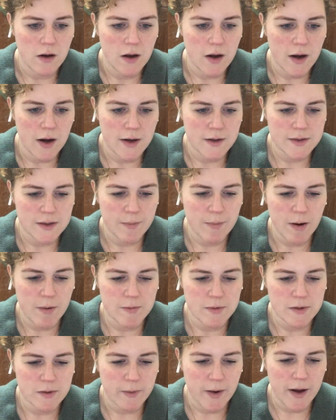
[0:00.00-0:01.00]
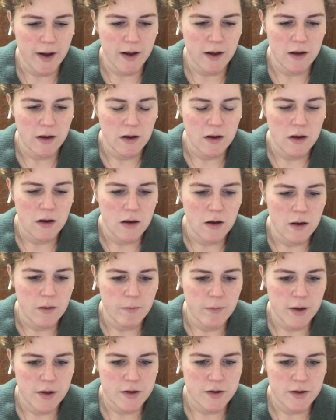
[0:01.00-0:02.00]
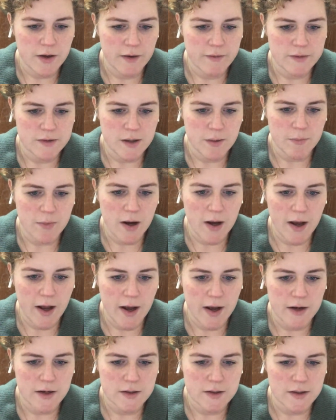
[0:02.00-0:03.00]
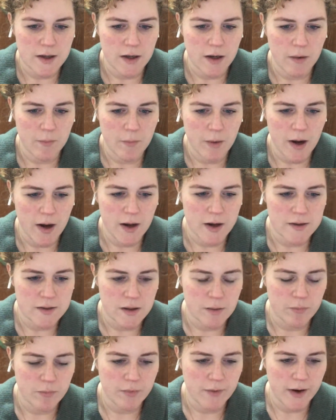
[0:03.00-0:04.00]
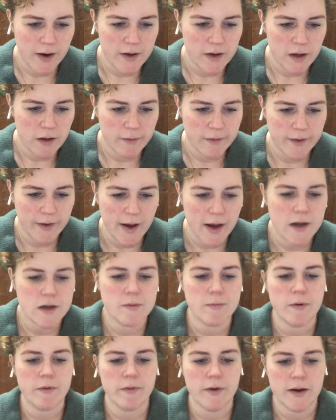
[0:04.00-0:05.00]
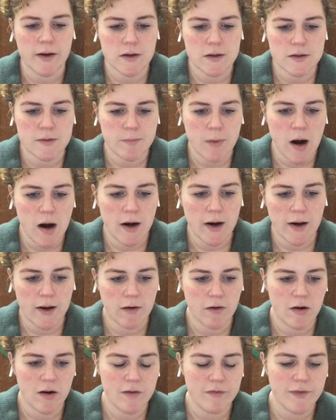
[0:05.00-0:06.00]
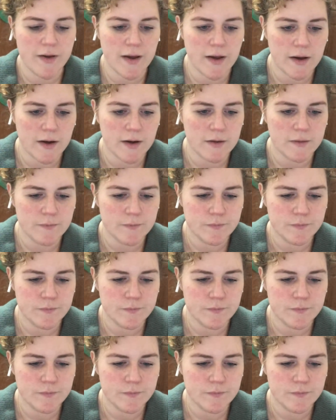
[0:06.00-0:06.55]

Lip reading: As he pumps away, Midge lifts up her hand and admires a brand new engagement ring sparkling on her finger.